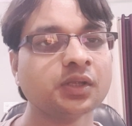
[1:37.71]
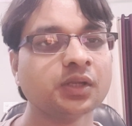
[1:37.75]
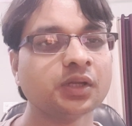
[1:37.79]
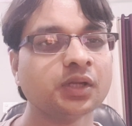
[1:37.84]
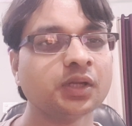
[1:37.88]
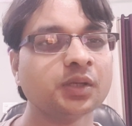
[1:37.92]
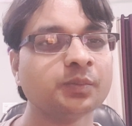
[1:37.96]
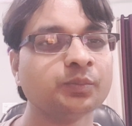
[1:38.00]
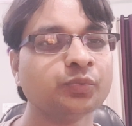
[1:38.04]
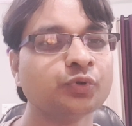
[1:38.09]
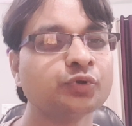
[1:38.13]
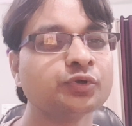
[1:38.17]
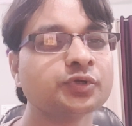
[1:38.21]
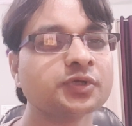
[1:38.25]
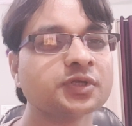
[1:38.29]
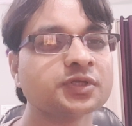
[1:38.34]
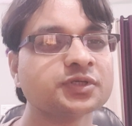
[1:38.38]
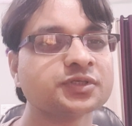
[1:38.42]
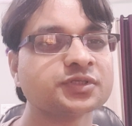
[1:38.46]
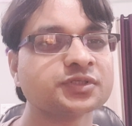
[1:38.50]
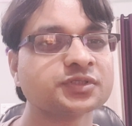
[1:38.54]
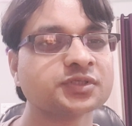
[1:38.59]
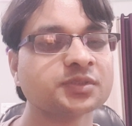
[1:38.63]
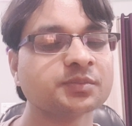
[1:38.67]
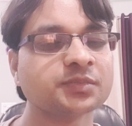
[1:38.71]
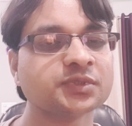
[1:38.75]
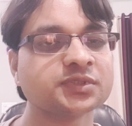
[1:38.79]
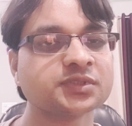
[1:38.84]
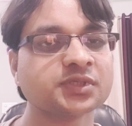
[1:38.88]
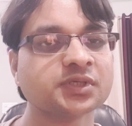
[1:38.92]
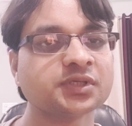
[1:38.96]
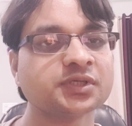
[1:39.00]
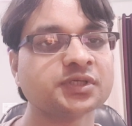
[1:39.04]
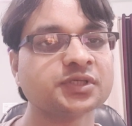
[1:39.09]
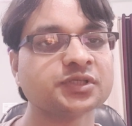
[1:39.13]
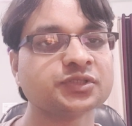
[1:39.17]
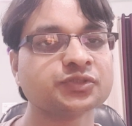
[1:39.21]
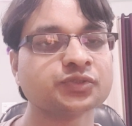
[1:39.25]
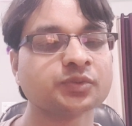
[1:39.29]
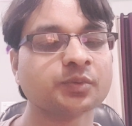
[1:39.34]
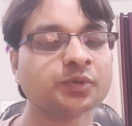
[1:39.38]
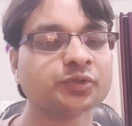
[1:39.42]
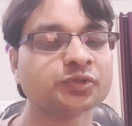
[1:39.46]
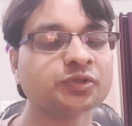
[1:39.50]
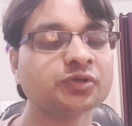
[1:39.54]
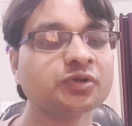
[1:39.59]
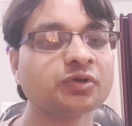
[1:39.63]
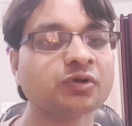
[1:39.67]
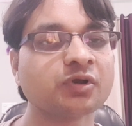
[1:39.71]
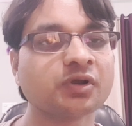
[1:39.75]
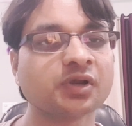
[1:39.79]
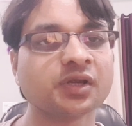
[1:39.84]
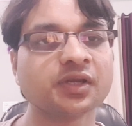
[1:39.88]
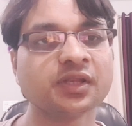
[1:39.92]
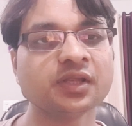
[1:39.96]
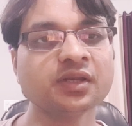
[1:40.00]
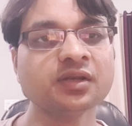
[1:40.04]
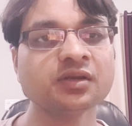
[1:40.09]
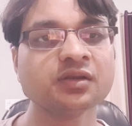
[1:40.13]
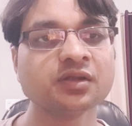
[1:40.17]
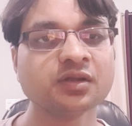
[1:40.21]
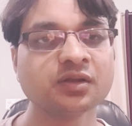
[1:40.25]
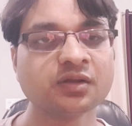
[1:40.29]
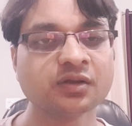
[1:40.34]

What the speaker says: and bone conduction basically tells about the cochlear